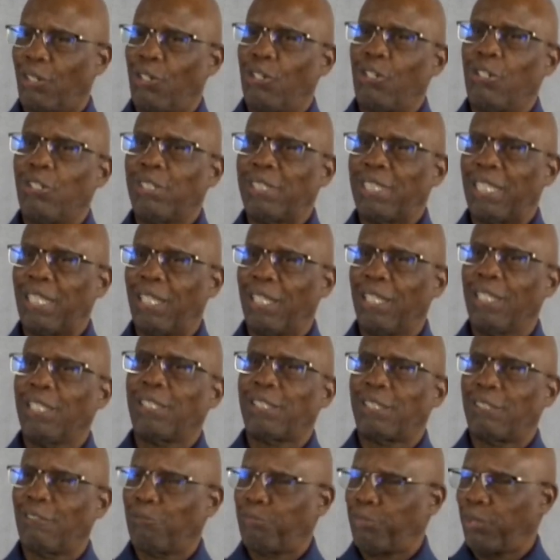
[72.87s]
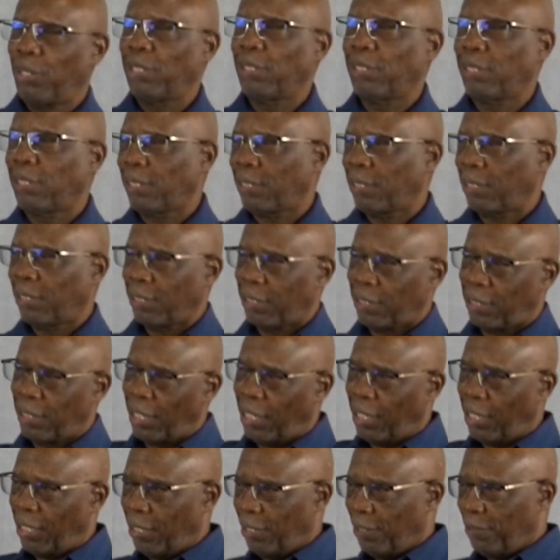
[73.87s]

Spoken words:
on the list of places to stay.